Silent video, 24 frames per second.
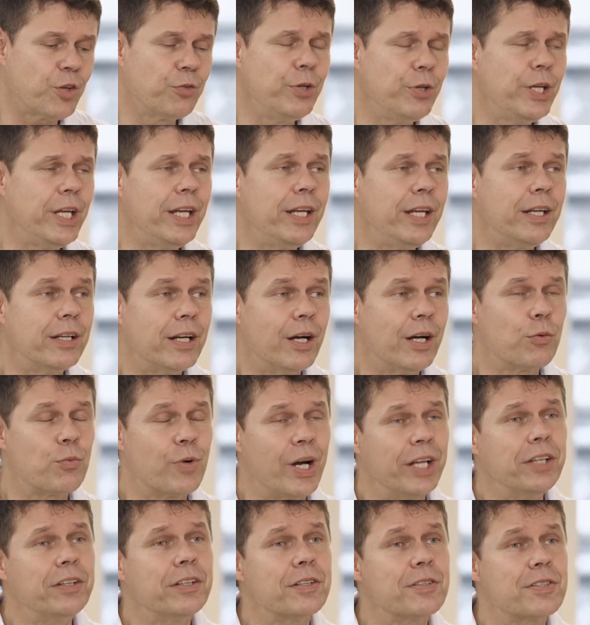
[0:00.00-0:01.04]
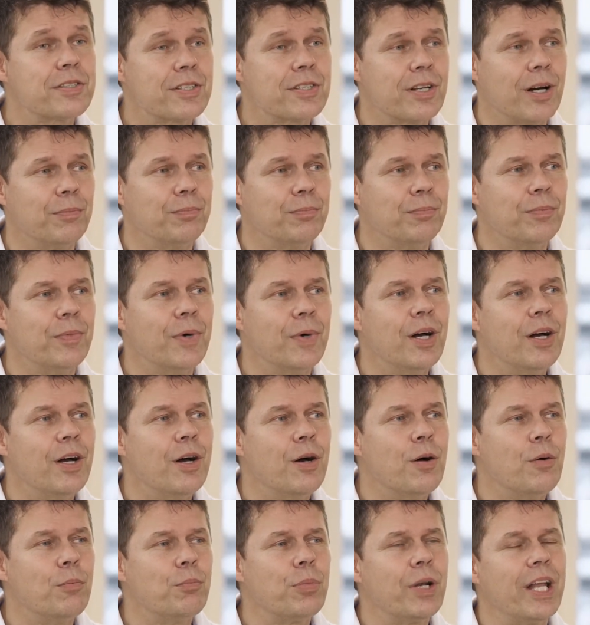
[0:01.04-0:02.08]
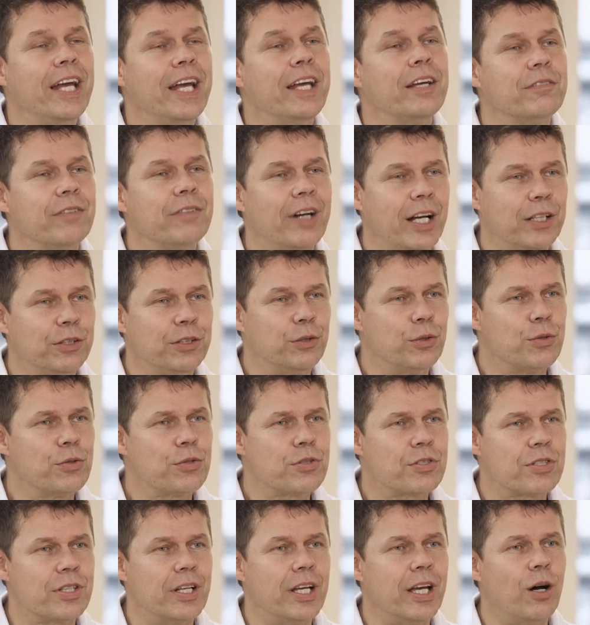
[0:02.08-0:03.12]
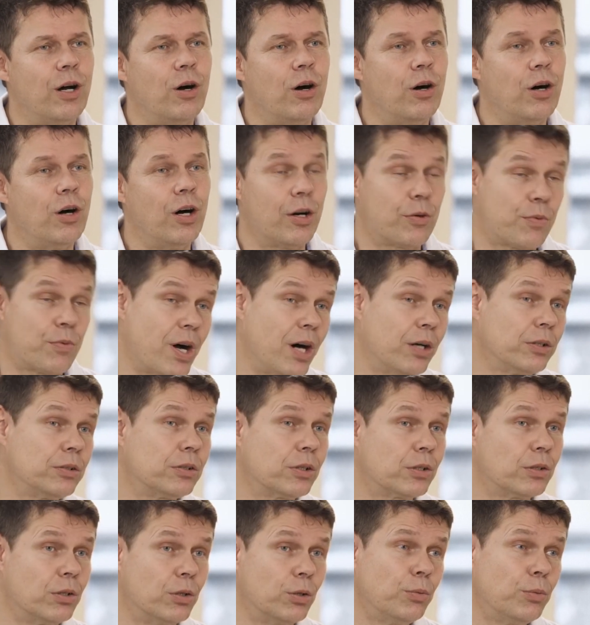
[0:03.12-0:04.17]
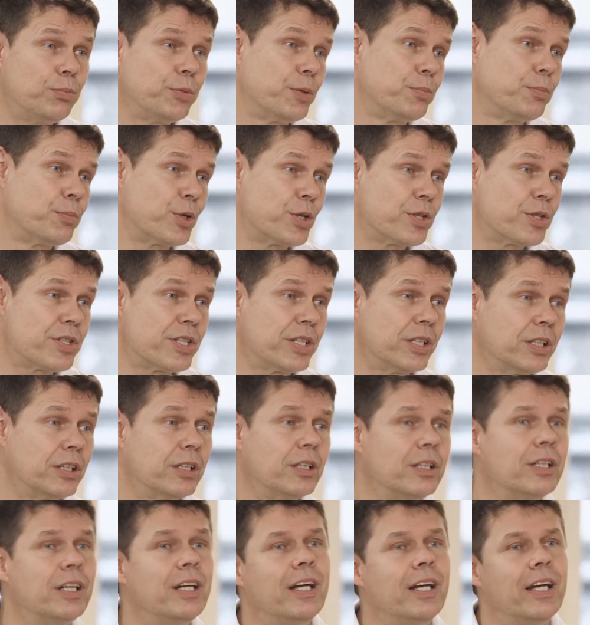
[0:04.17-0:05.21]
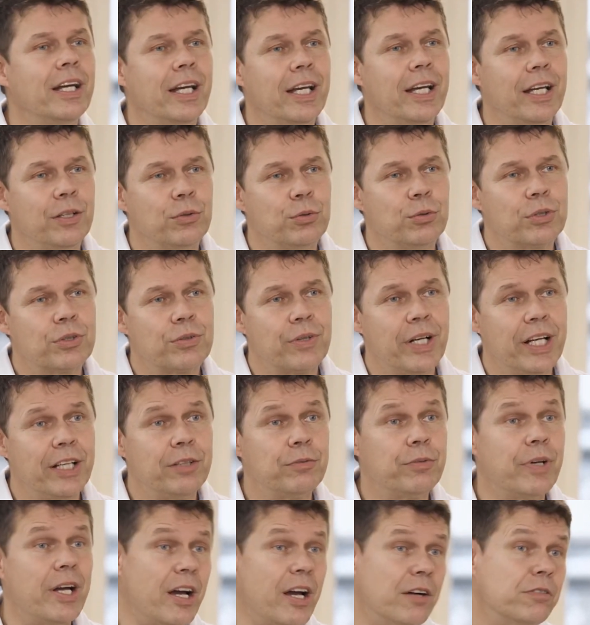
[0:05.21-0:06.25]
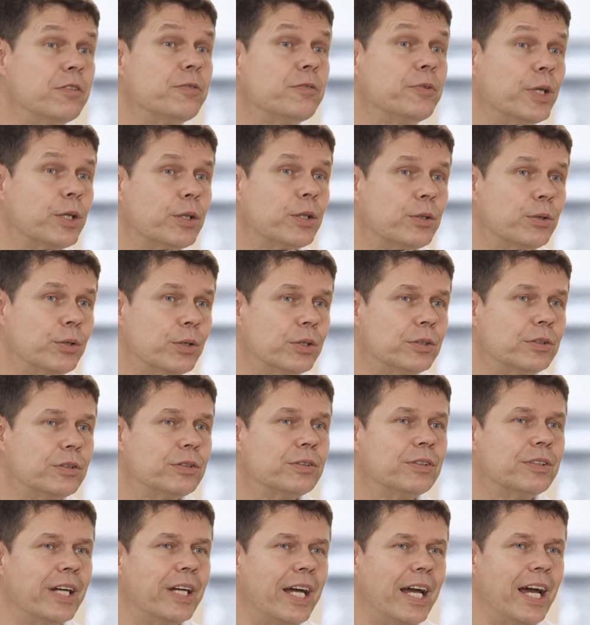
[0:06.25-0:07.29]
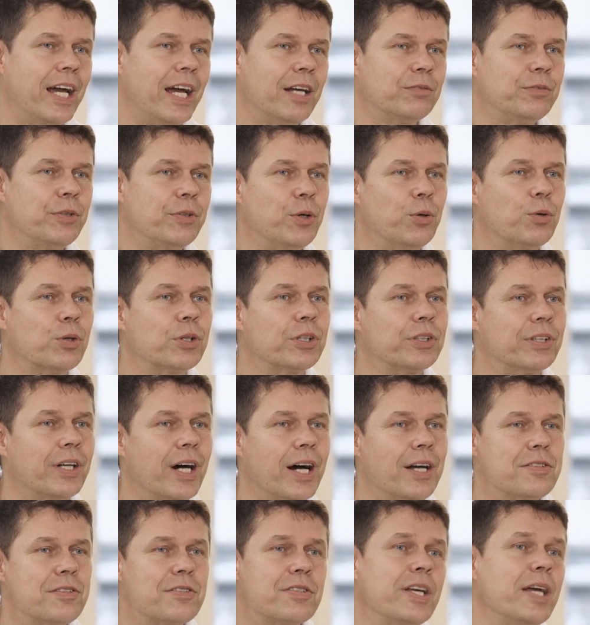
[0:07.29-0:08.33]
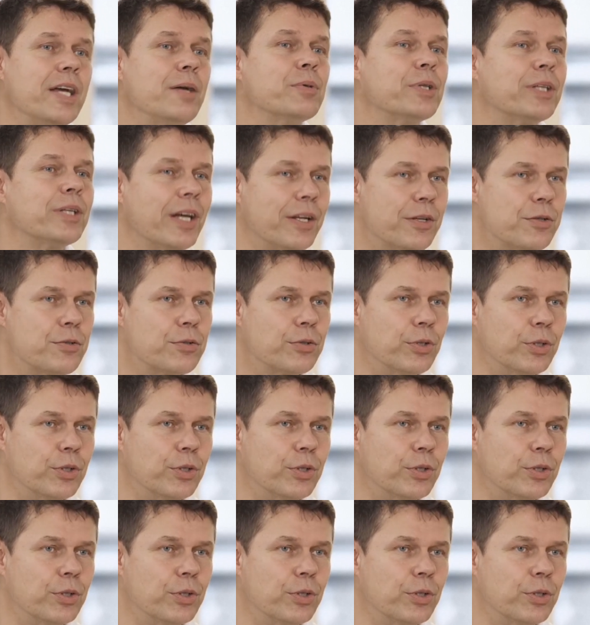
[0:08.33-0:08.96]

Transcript: We rented some playing venues around the globe, in Brazil, in Ukraine, wherever we could, and we organized table tennis